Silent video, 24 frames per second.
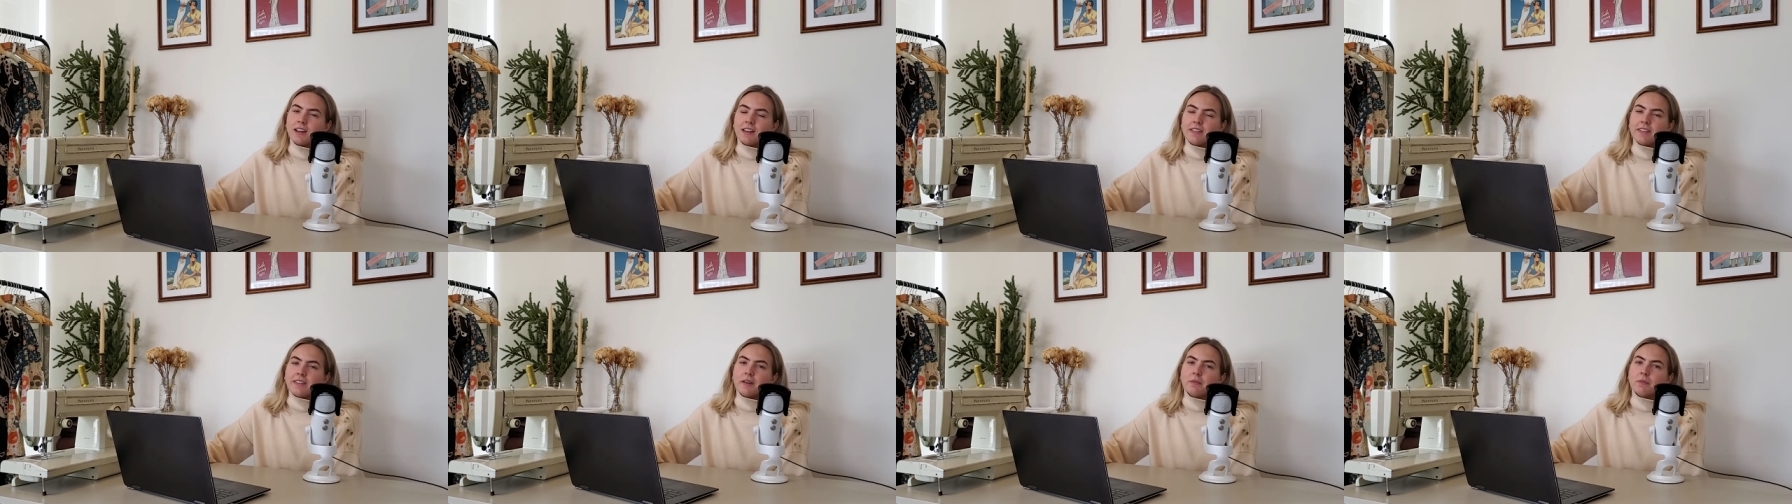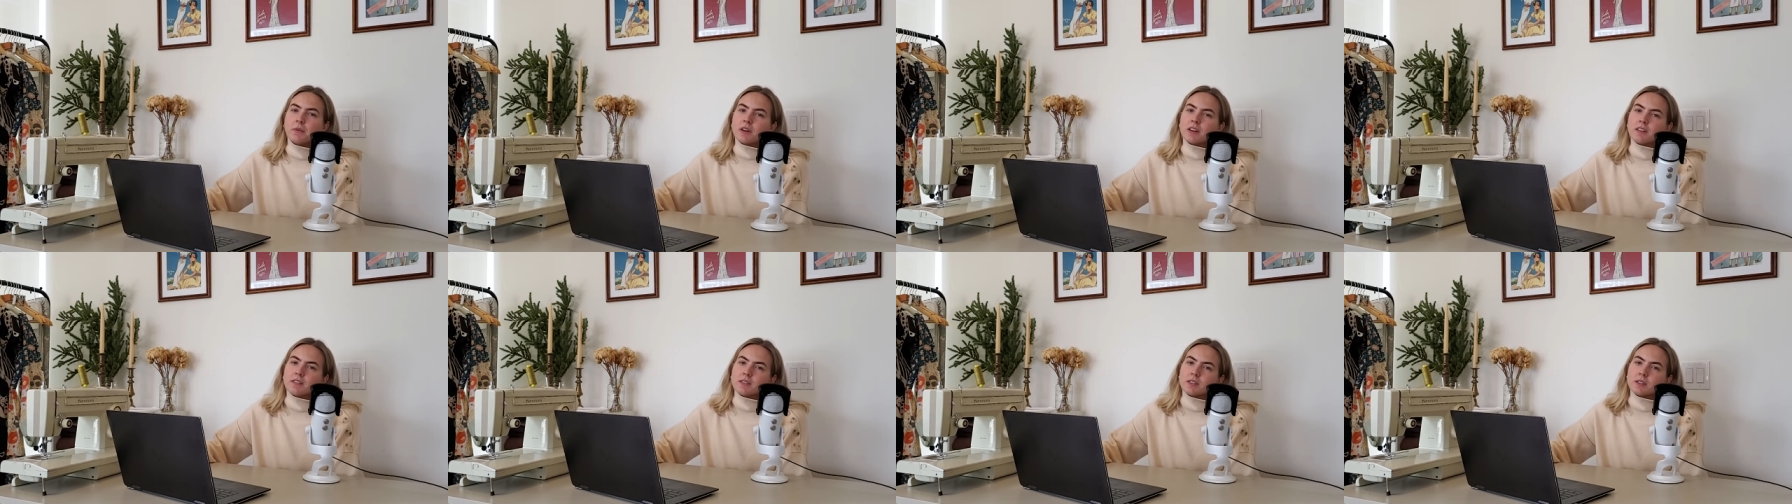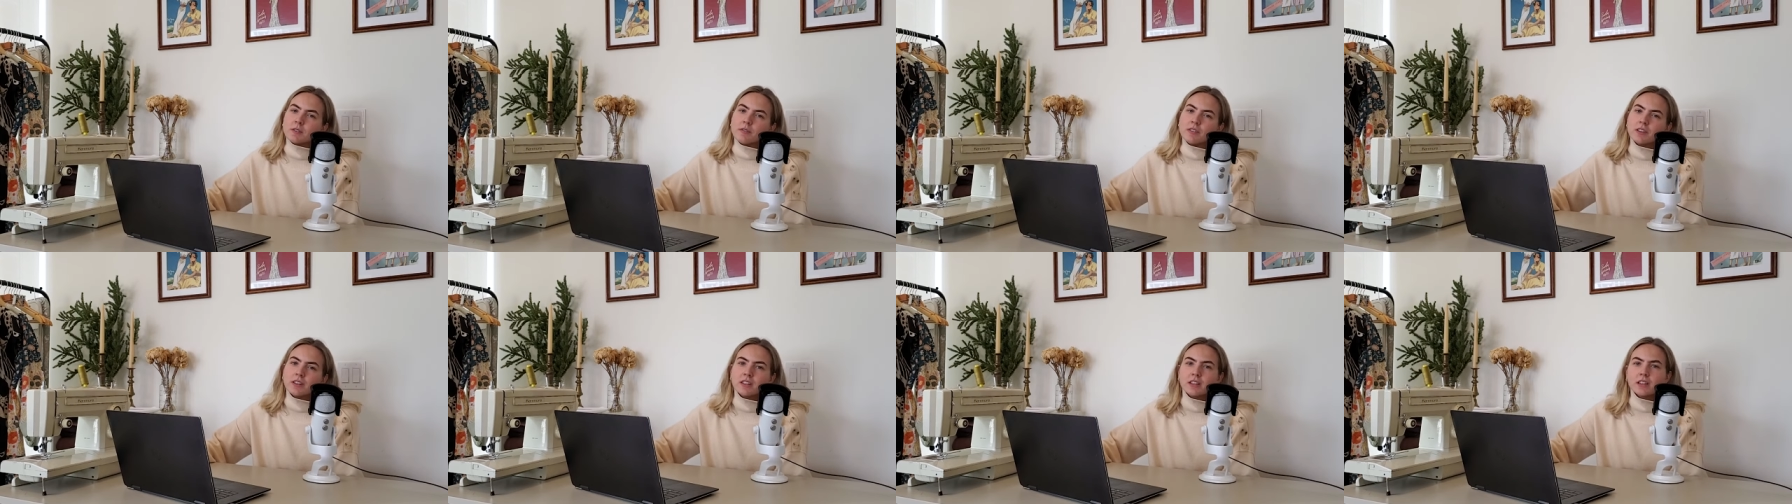and then when I was
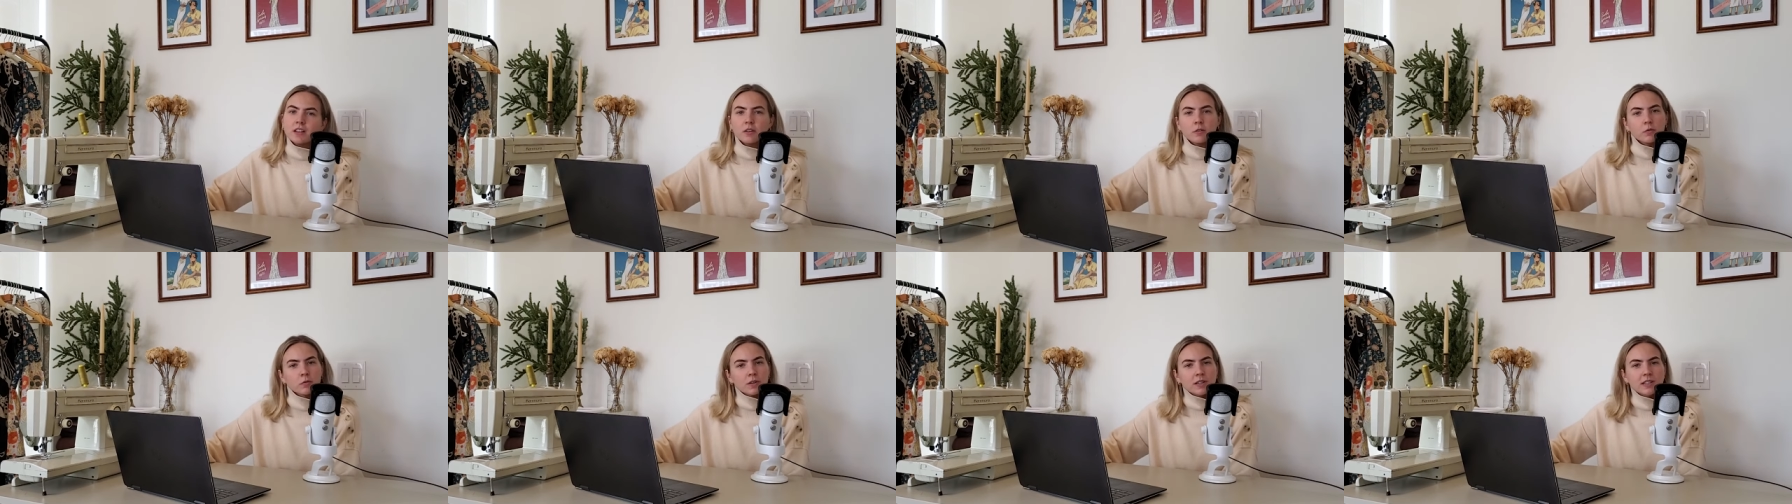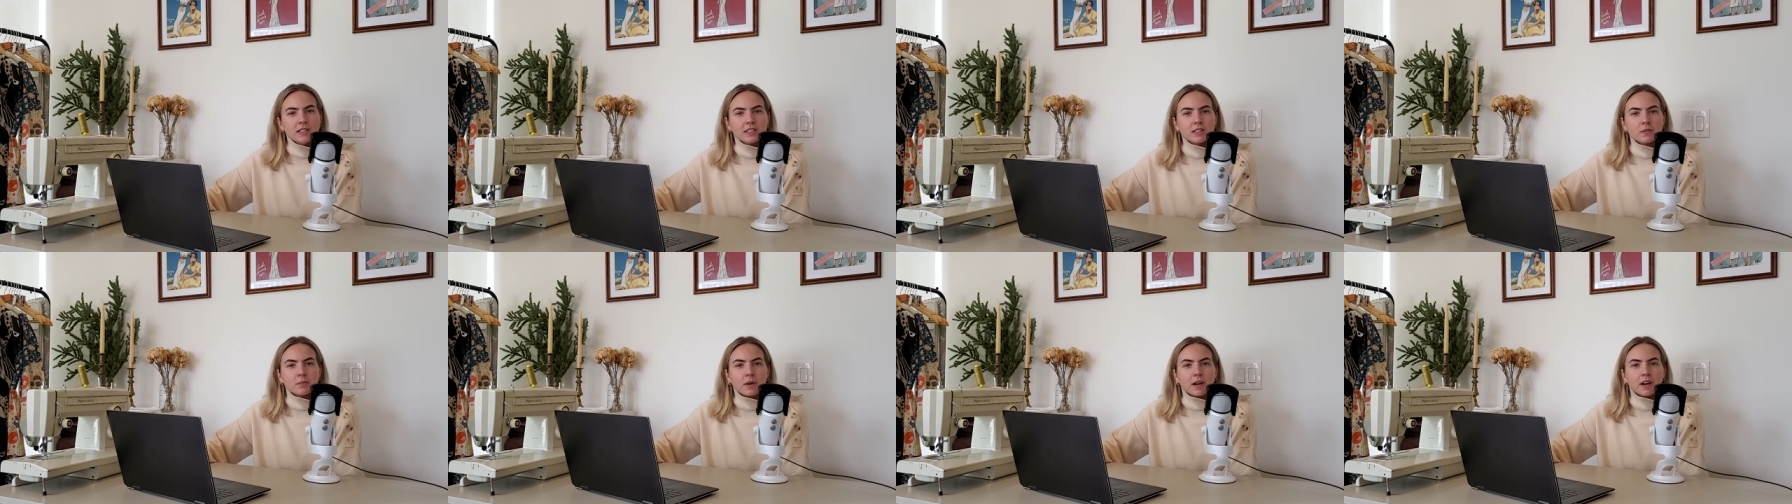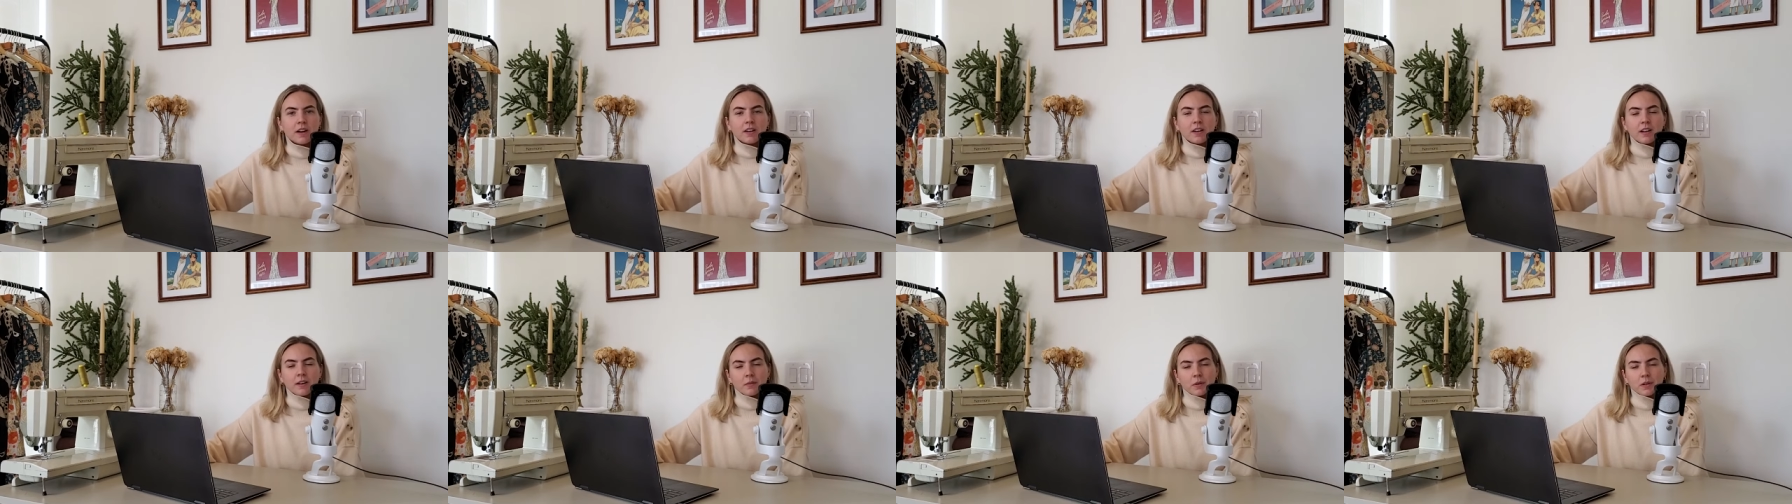feeling re
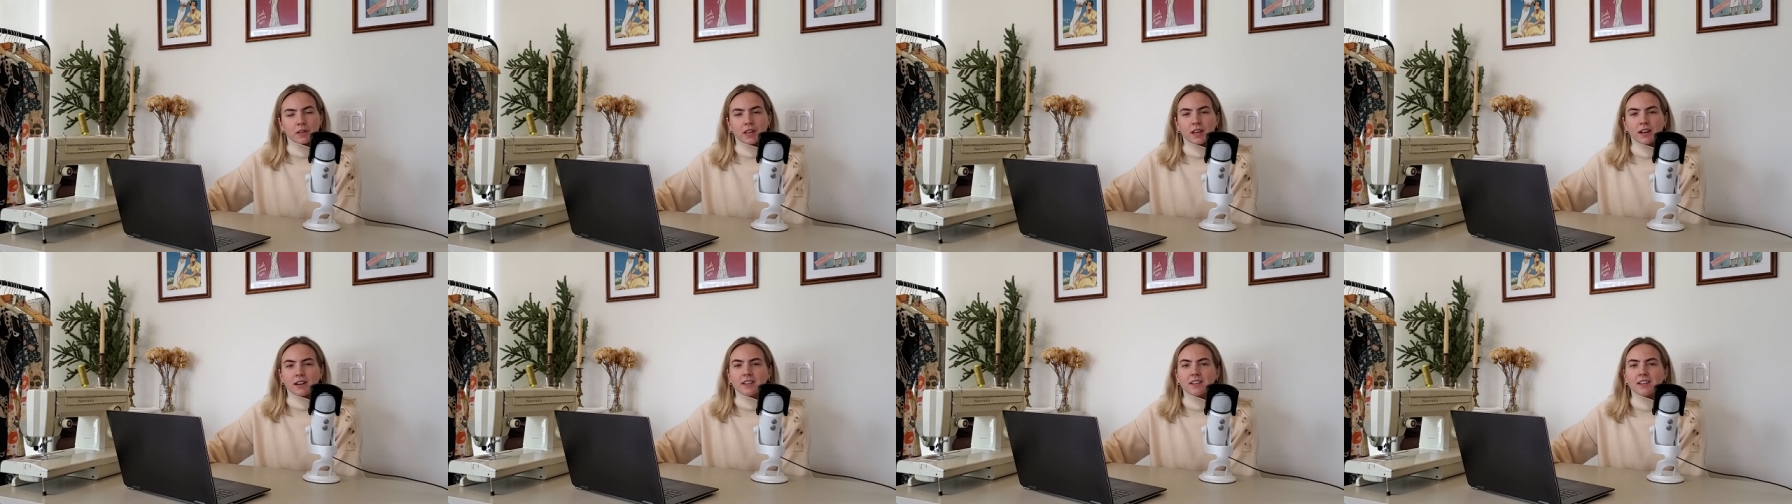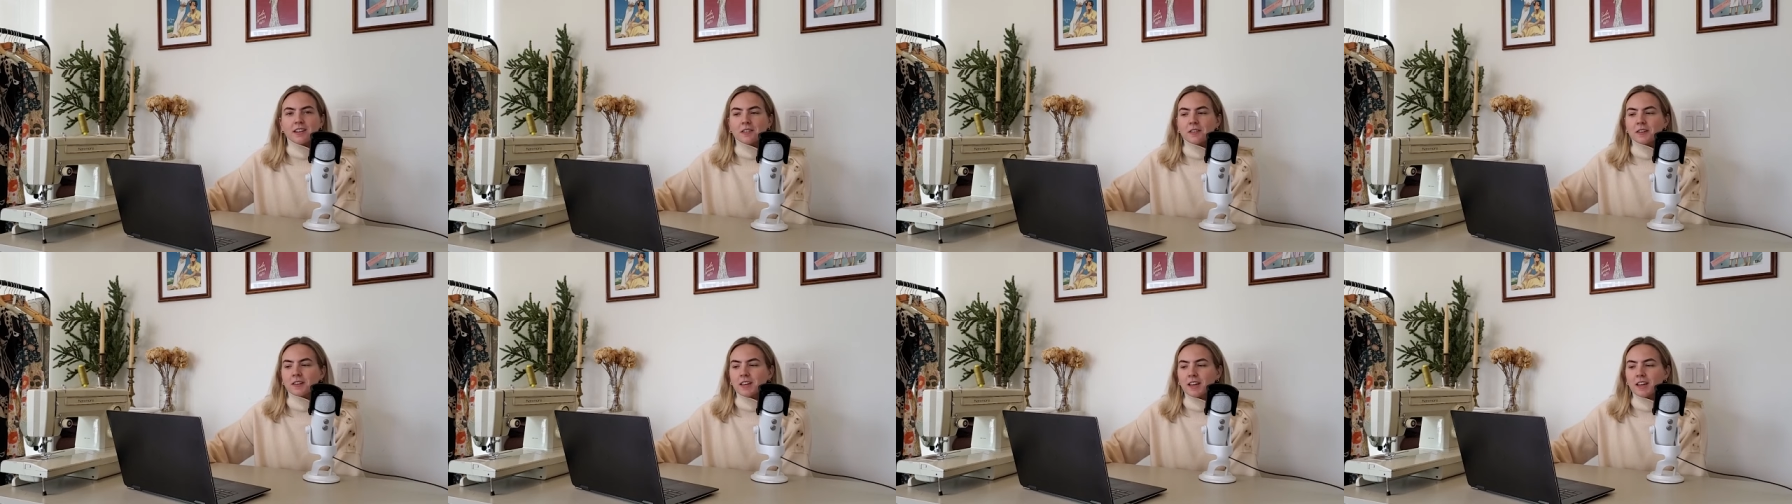inspired, I would get it out